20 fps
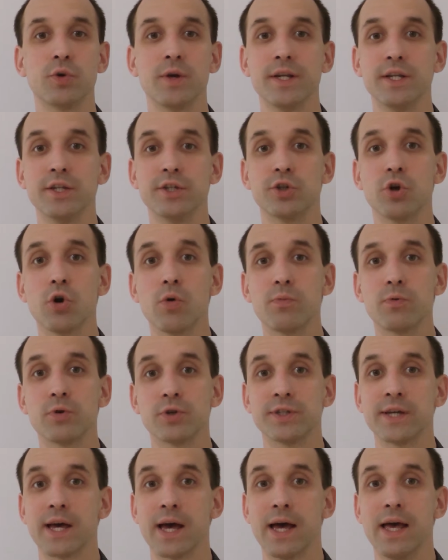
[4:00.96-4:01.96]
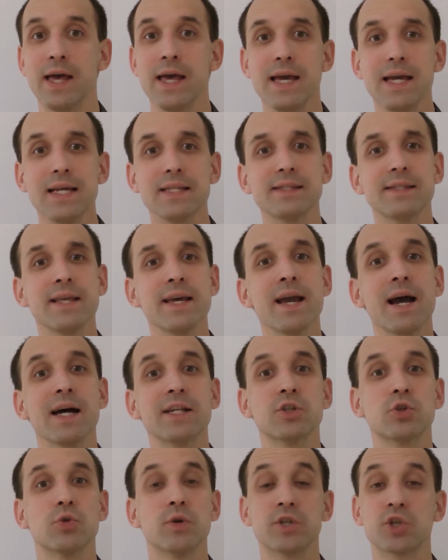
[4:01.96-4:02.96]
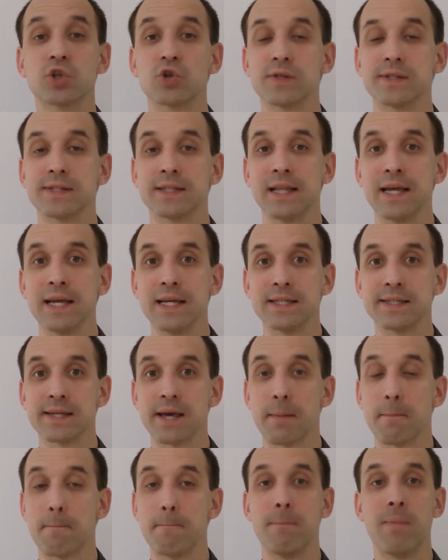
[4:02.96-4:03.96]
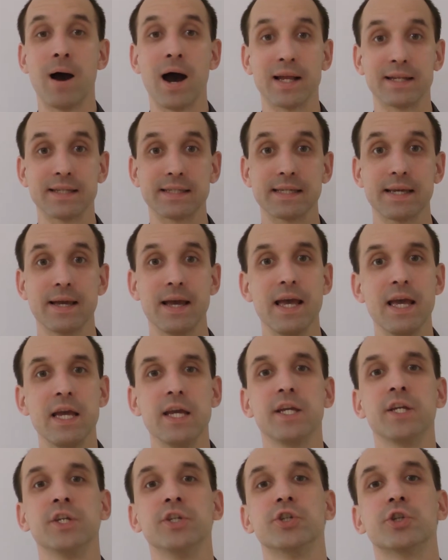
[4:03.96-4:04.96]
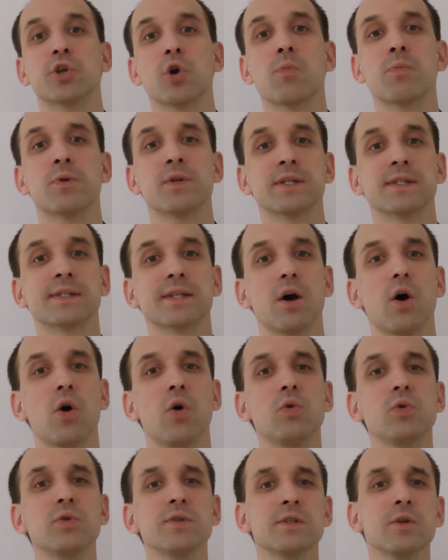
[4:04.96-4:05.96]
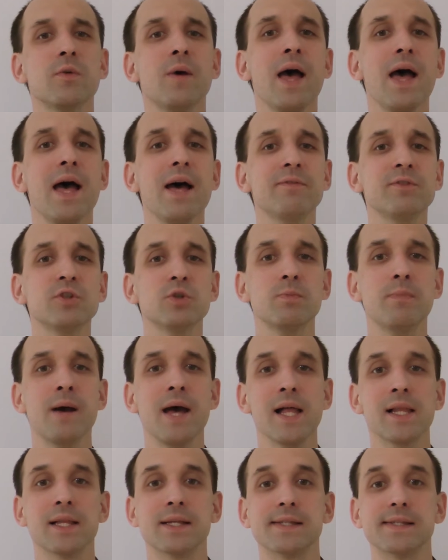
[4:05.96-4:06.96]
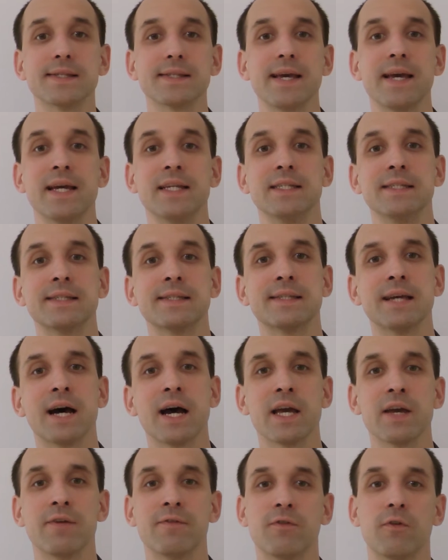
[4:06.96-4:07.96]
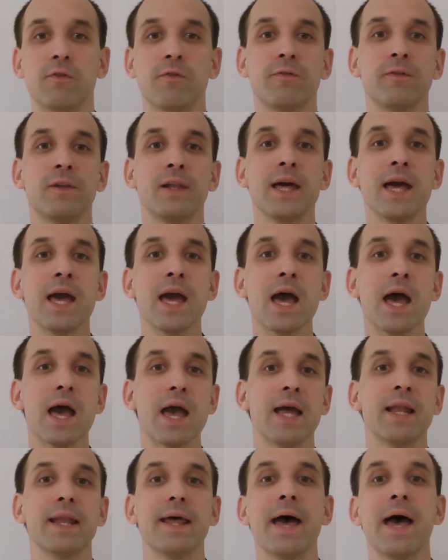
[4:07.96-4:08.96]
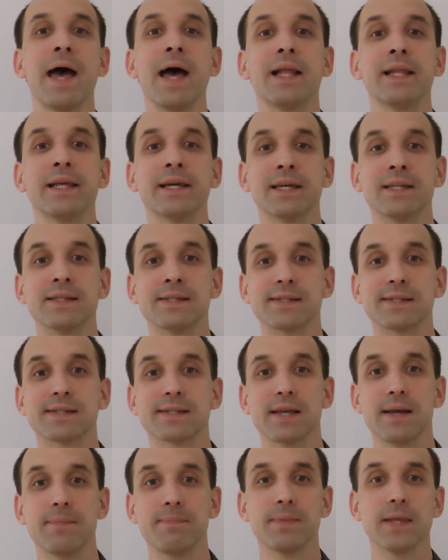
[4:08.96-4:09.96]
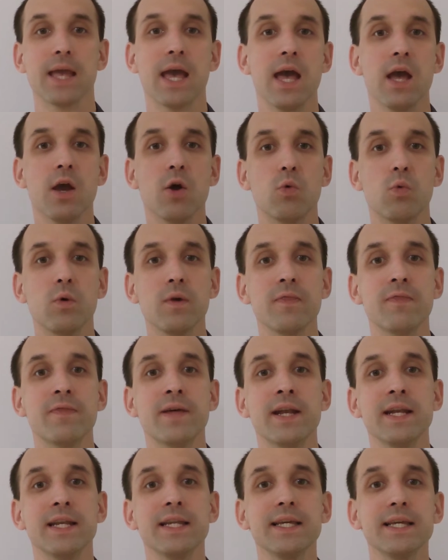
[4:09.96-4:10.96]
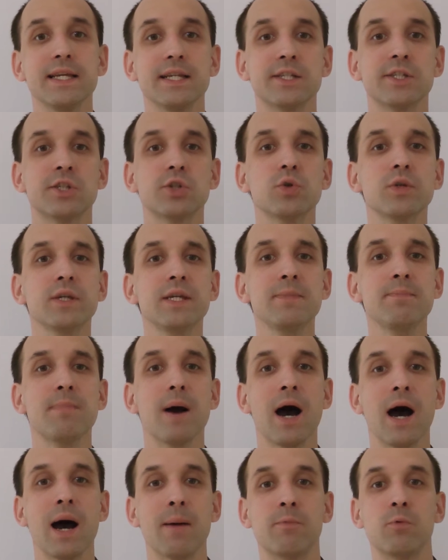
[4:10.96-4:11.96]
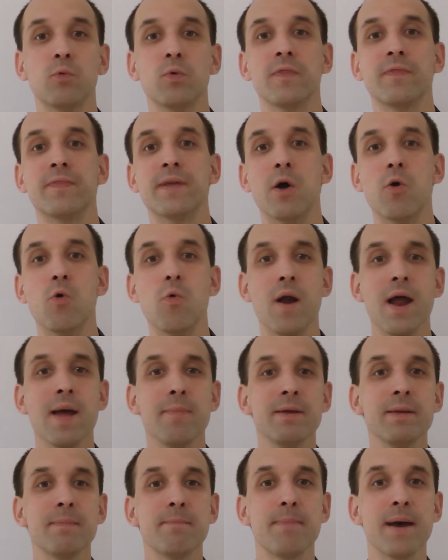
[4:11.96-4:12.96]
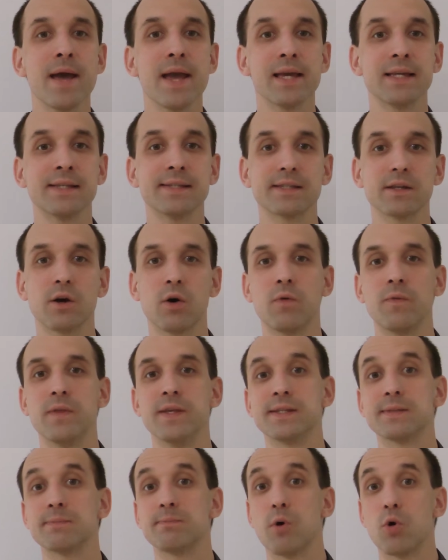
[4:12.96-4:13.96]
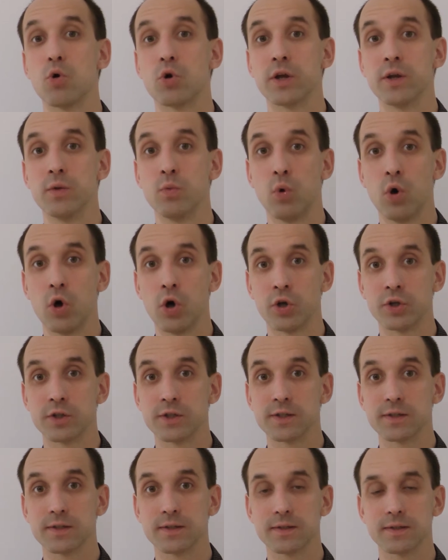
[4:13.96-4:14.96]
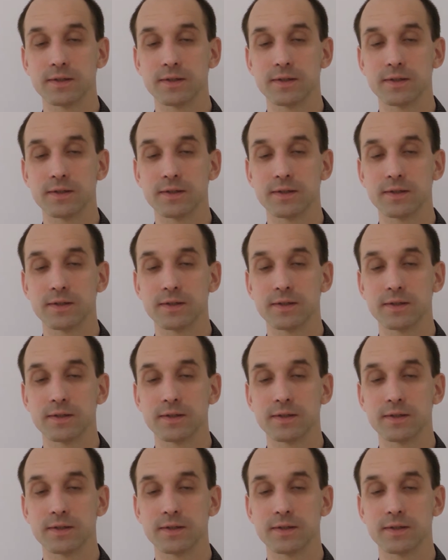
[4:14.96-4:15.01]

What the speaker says: to an interpreter as they are to a translator, but interpreters also have to balance a desire for flair and elegance with the need to keep up with the rapid pace of the spoken word.